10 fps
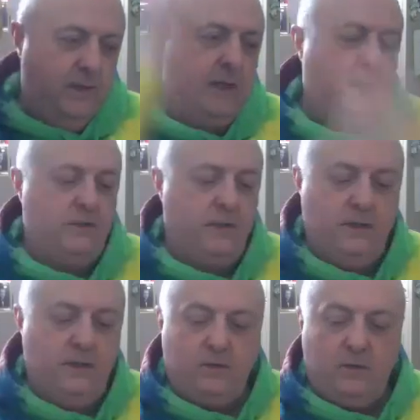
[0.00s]
I guess
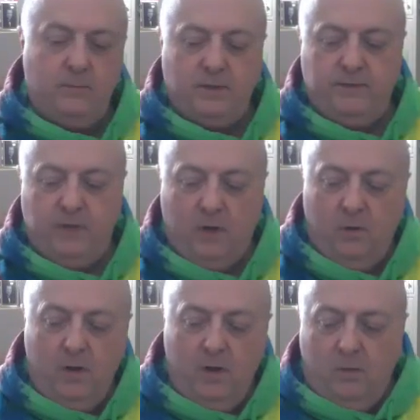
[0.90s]
in terms of,
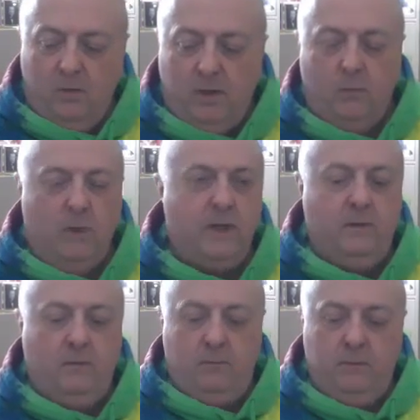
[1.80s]

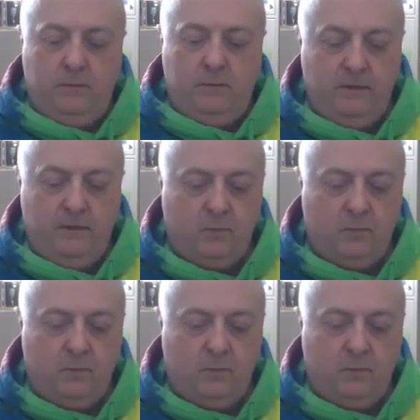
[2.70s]
here's